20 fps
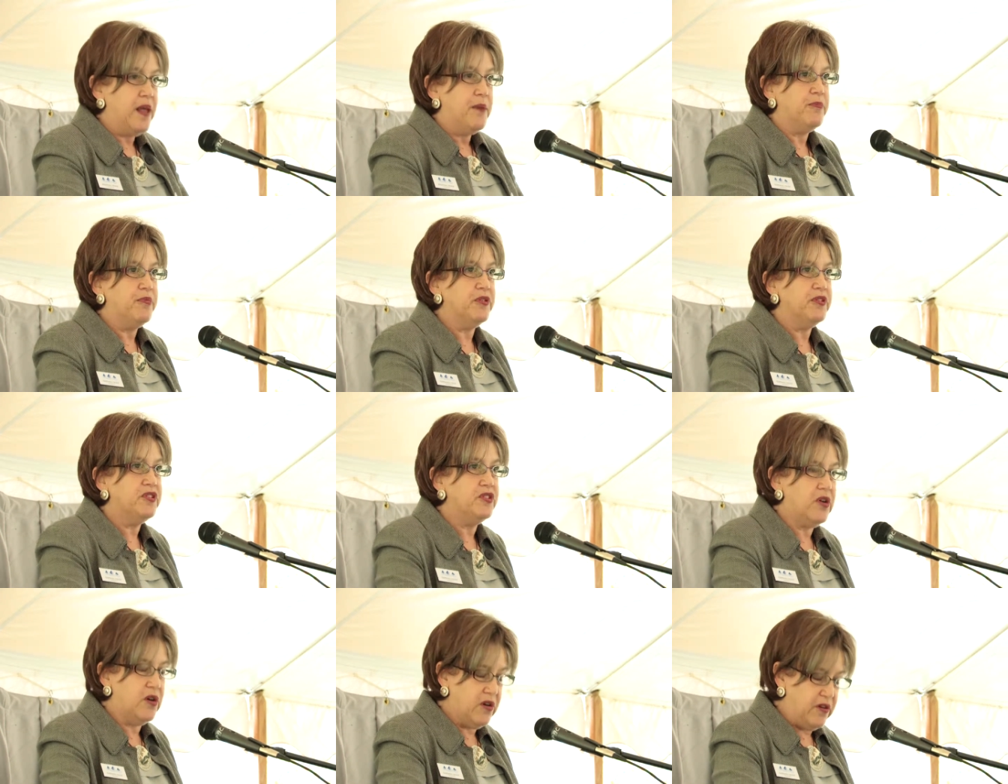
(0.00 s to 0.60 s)

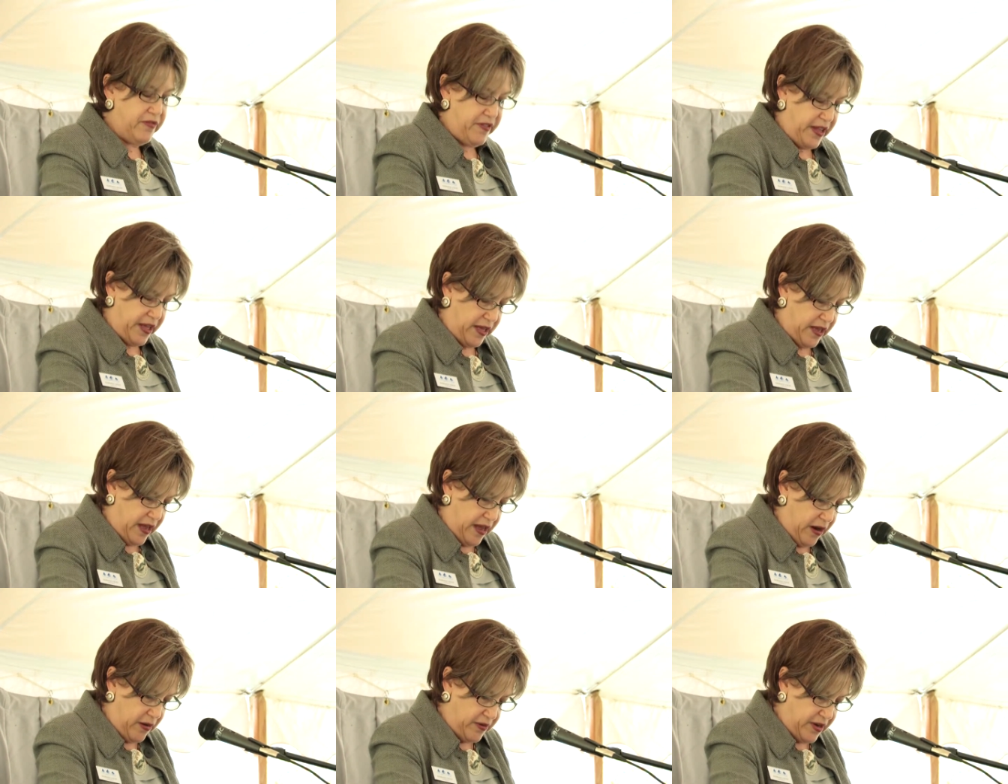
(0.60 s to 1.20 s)

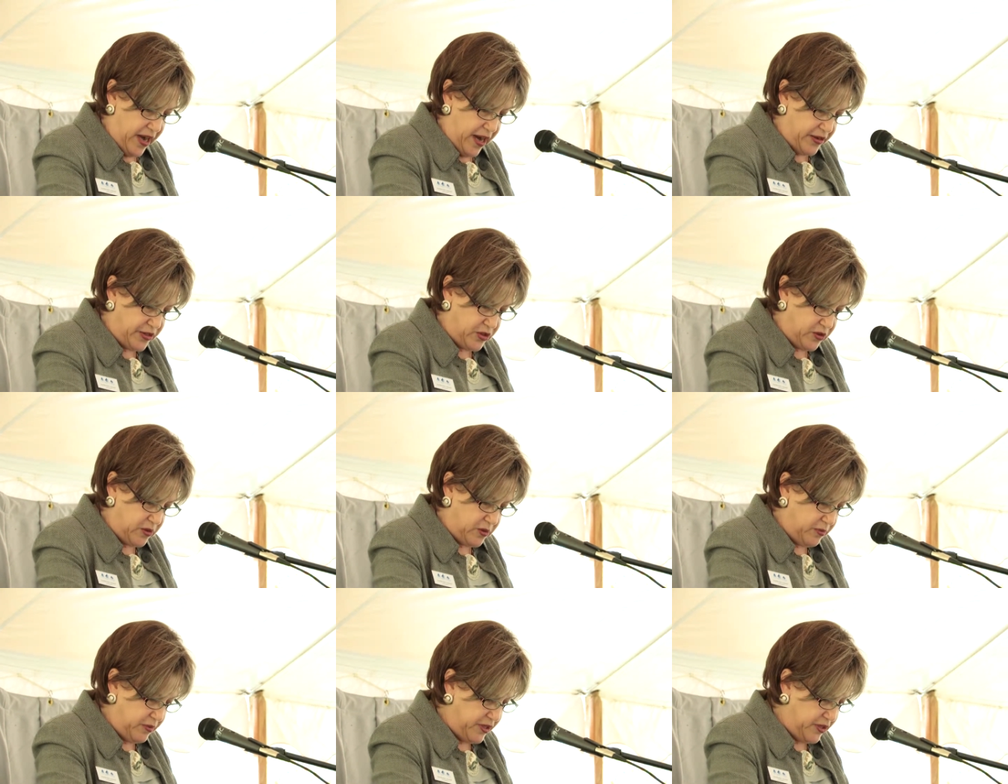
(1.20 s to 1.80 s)
preserving our
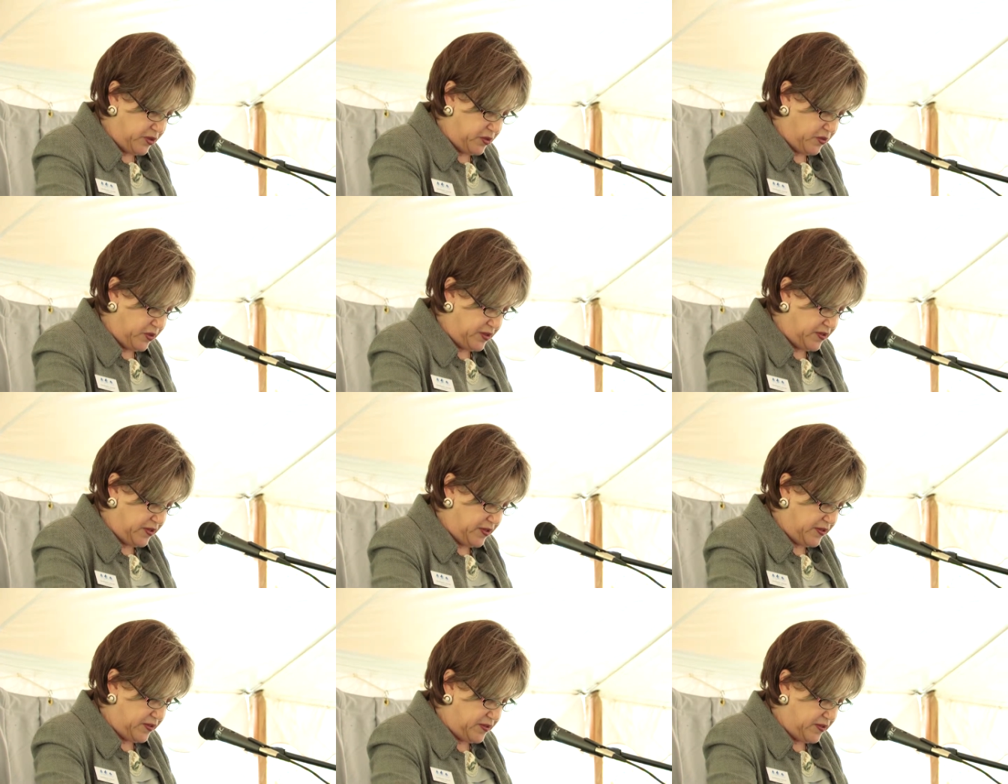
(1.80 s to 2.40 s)
natural
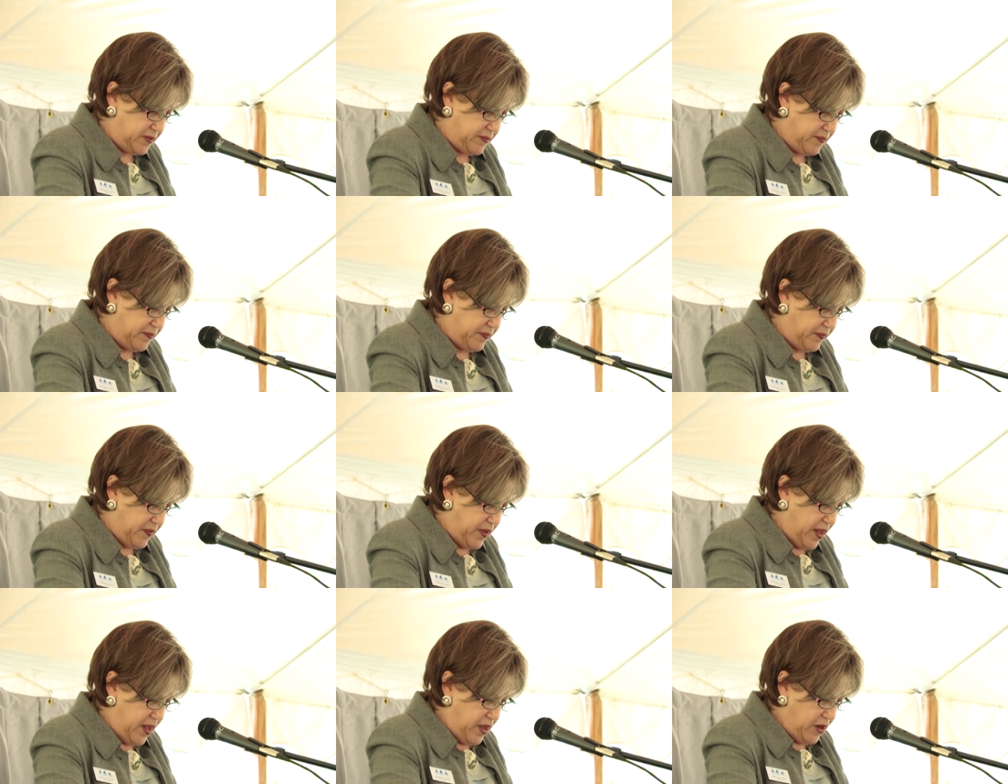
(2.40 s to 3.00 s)
resources,
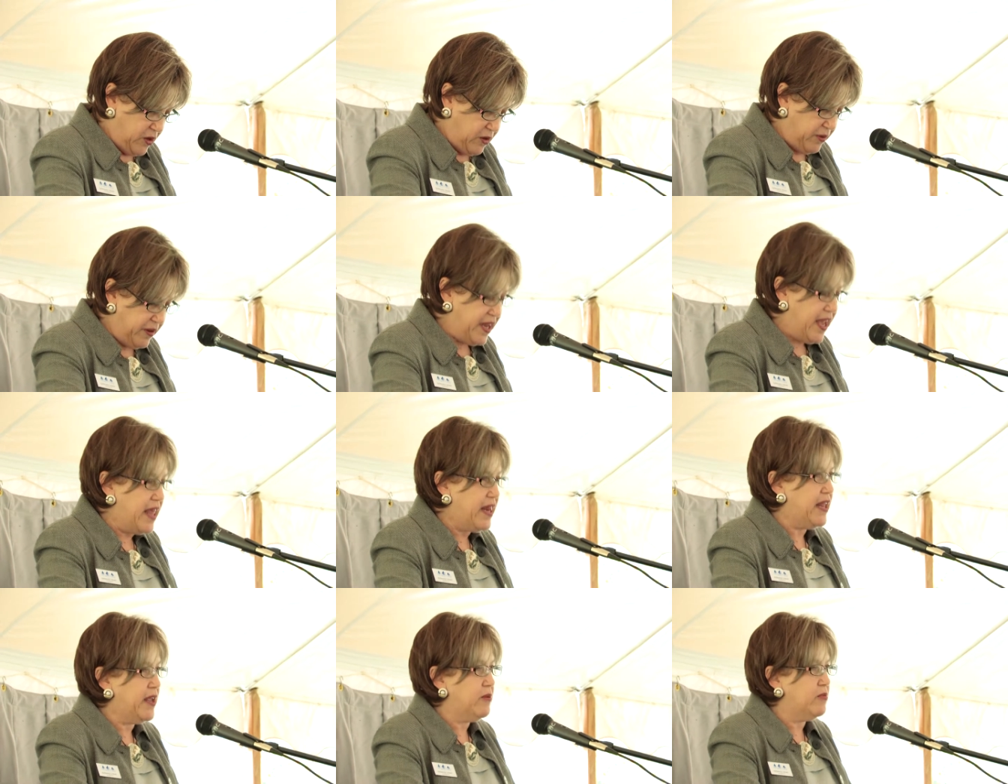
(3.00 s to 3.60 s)

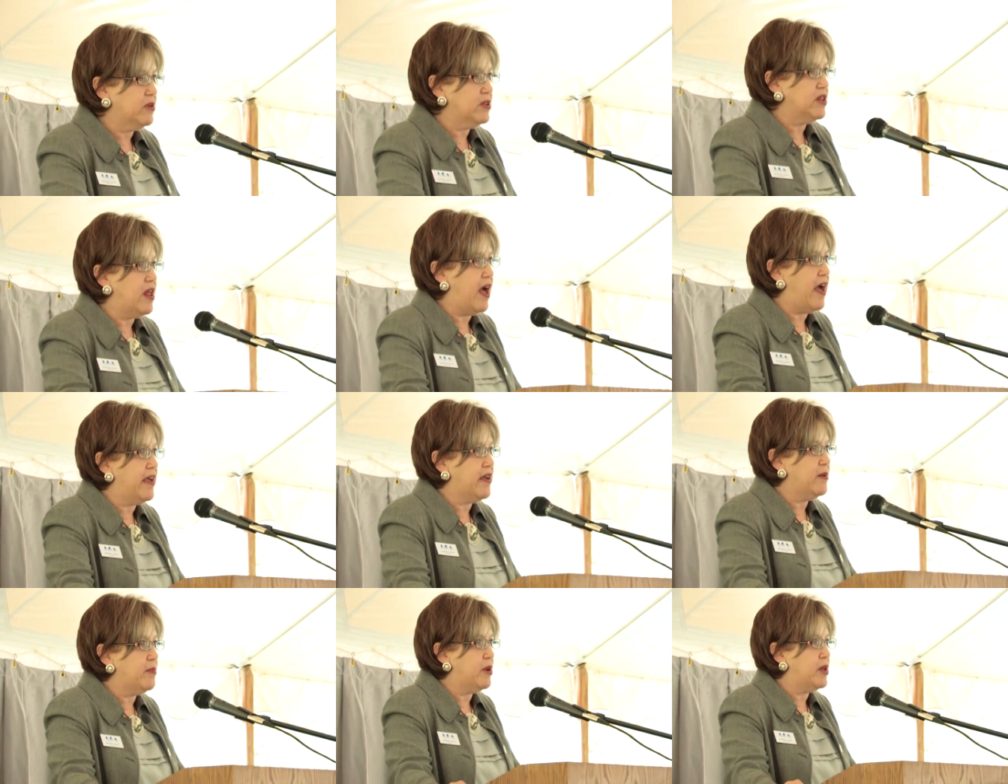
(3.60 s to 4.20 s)
creating
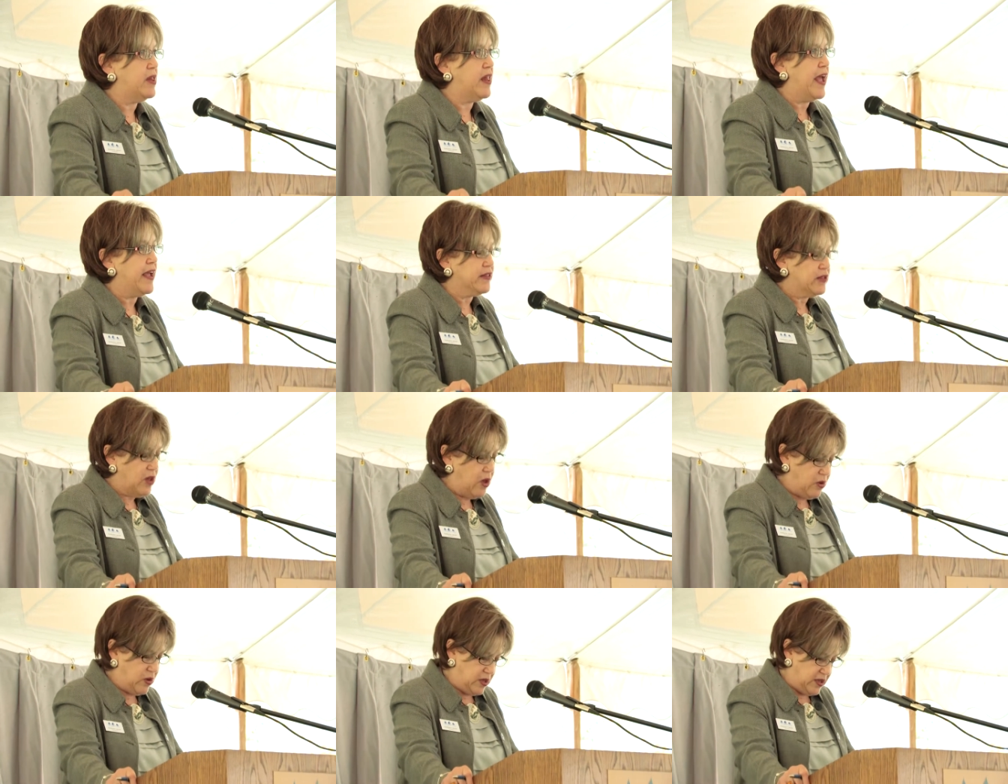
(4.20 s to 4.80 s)
reliable
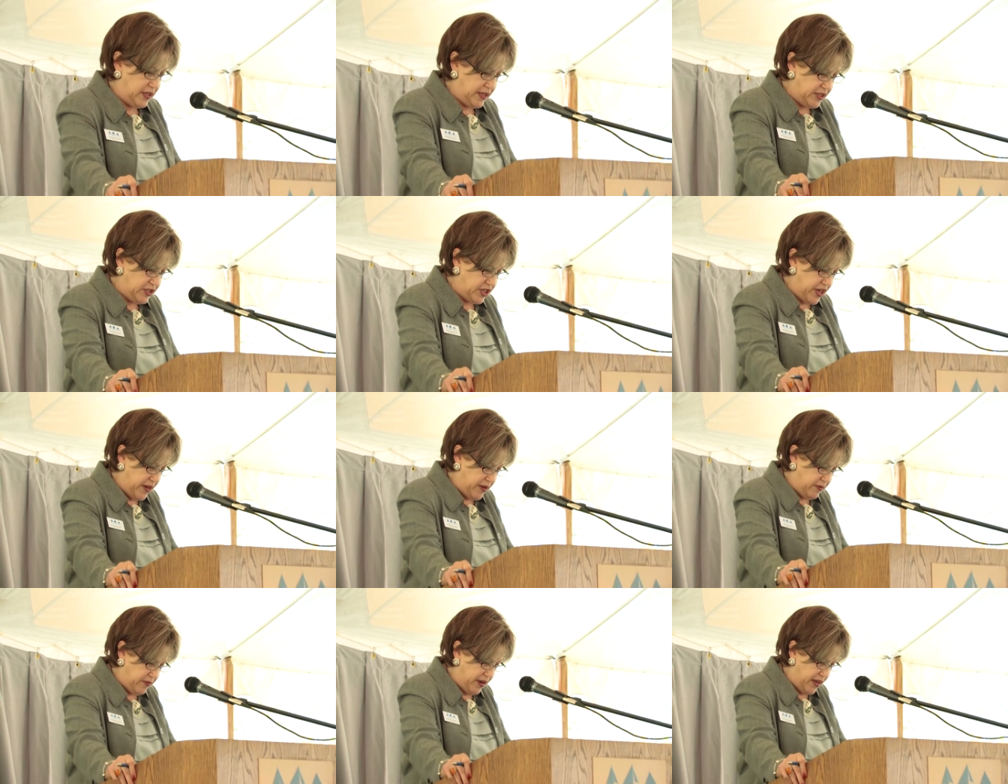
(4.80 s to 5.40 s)
and locally
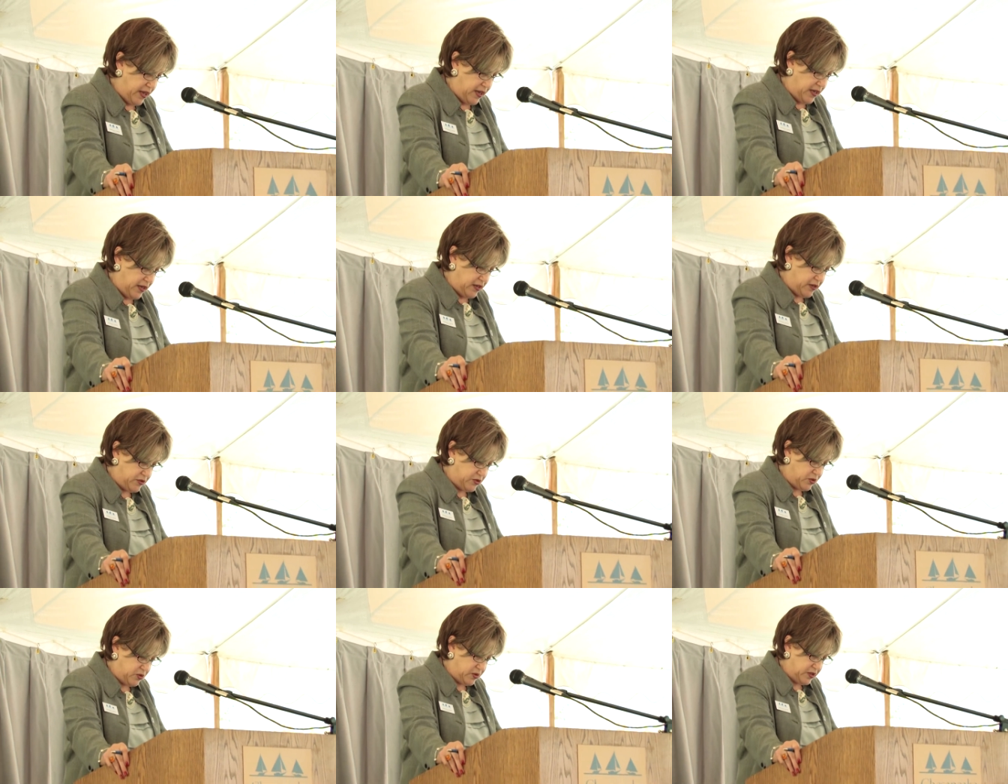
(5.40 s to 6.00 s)

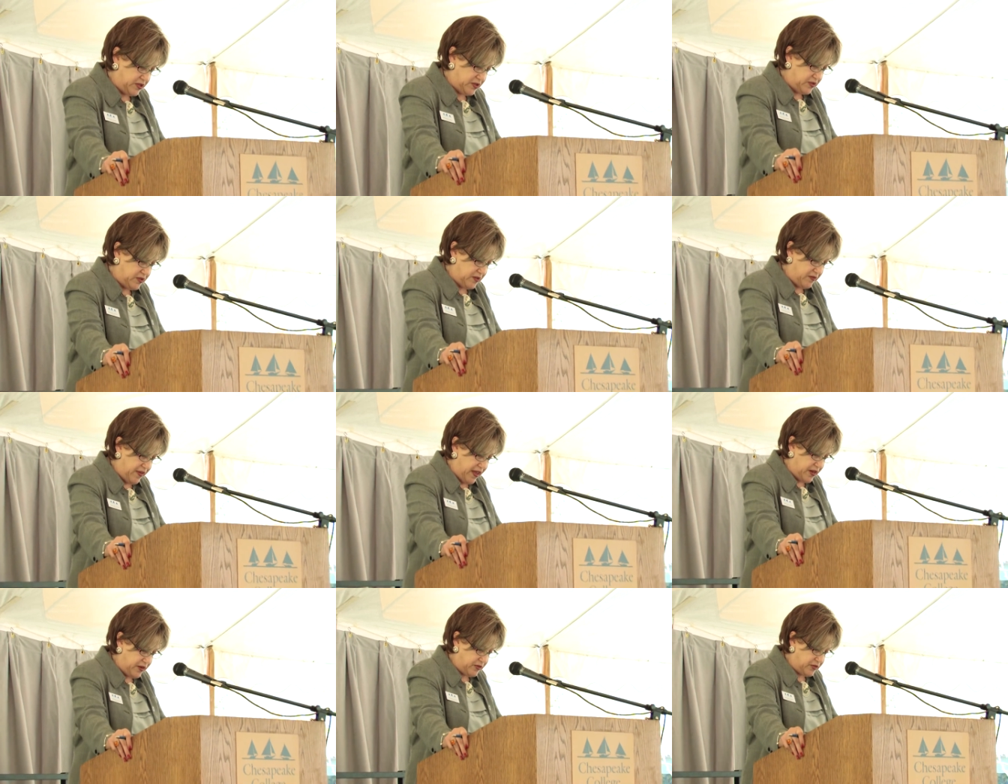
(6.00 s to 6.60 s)
generated sources
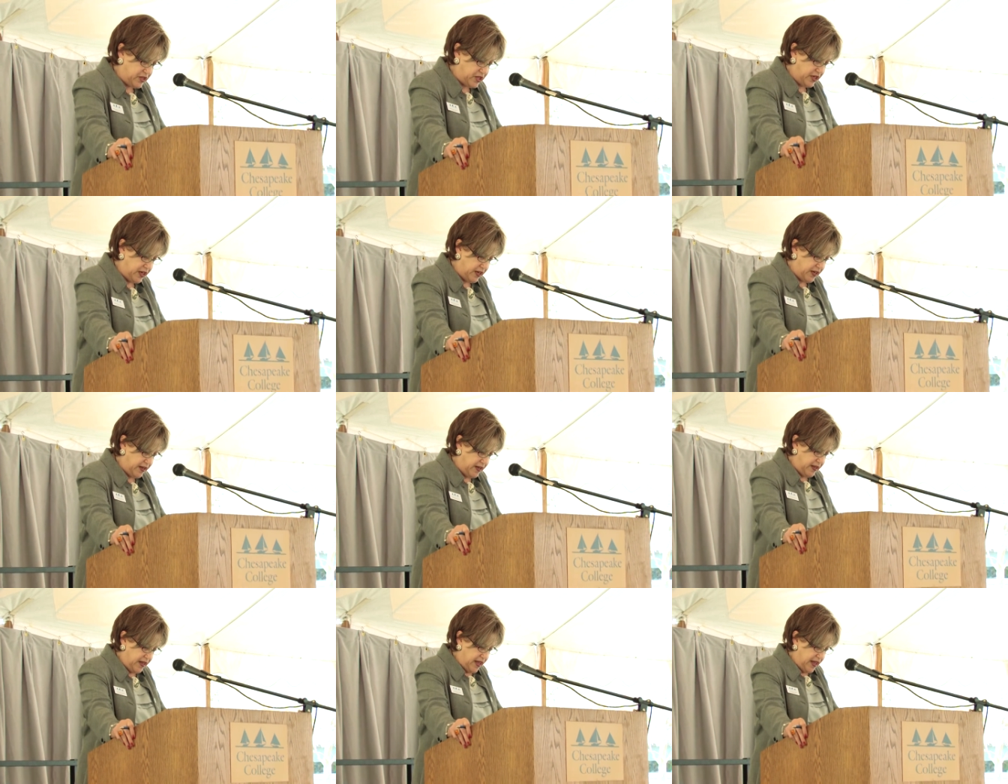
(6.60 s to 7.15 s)
of energy,